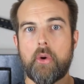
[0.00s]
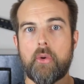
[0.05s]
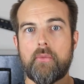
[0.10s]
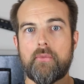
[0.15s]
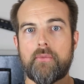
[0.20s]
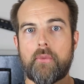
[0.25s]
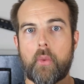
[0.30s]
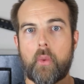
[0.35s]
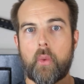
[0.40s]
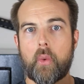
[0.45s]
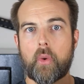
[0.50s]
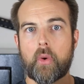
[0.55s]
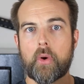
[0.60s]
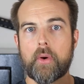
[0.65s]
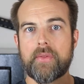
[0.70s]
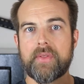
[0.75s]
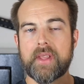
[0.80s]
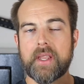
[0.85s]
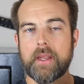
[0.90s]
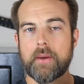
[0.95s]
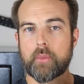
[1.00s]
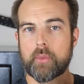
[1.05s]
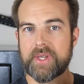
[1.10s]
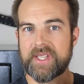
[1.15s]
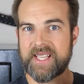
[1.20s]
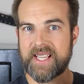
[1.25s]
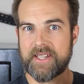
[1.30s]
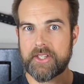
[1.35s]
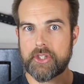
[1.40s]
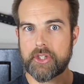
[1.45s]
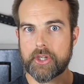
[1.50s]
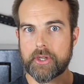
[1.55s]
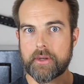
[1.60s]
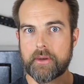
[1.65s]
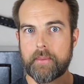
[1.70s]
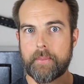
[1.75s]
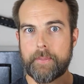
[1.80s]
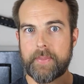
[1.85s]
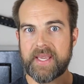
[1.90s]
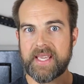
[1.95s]
for the
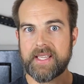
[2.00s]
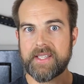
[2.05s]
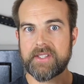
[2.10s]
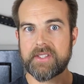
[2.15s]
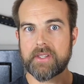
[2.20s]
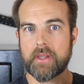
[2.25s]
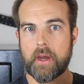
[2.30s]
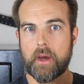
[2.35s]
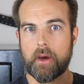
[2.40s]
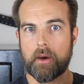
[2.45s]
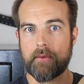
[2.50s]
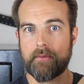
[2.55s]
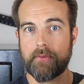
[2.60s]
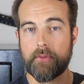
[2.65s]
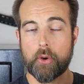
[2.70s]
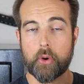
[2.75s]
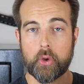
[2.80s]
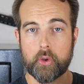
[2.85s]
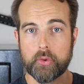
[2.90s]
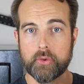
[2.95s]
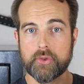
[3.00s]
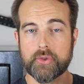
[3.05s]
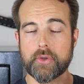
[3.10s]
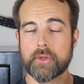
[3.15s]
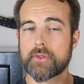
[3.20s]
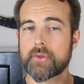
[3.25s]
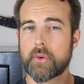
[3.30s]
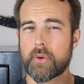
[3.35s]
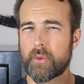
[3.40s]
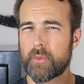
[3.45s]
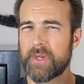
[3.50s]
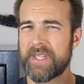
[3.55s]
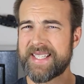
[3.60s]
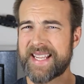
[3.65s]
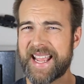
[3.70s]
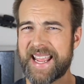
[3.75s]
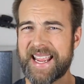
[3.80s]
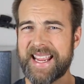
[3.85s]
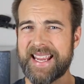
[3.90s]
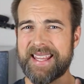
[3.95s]
retention piece of the holster. It's going to
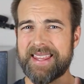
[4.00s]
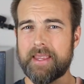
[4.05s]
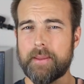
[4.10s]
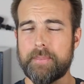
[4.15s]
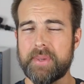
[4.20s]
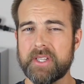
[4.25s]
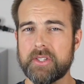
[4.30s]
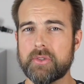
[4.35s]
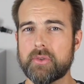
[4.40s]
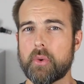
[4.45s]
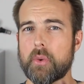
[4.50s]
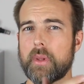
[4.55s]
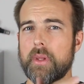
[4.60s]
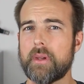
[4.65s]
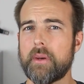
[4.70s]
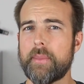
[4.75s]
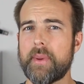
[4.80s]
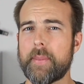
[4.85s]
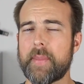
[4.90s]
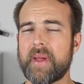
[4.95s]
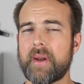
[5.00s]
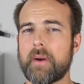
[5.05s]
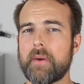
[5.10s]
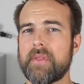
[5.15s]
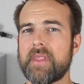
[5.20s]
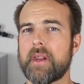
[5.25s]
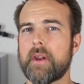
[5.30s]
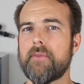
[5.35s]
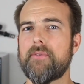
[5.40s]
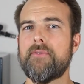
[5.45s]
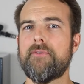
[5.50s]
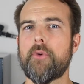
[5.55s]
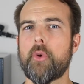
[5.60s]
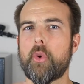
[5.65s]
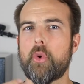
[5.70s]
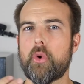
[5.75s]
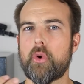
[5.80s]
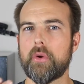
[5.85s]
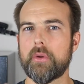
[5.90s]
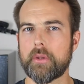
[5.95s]
retain the pistol a little bit better than a
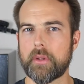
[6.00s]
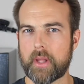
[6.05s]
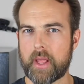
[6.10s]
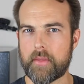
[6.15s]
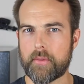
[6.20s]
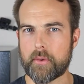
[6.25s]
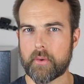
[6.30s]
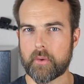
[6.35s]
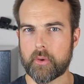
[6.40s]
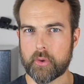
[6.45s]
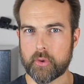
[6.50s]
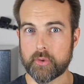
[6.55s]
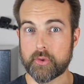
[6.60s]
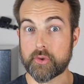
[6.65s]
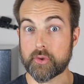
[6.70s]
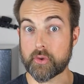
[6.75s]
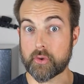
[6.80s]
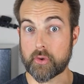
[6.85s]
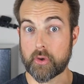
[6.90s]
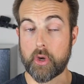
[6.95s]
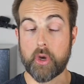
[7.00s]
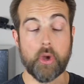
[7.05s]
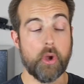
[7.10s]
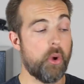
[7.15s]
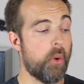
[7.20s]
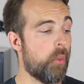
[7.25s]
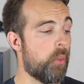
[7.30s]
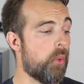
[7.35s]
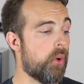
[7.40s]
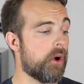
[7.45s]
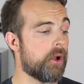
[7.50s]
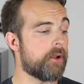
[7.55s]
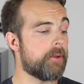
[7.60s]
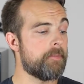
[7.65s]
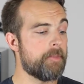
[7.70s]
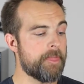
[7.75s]
full leather holster would.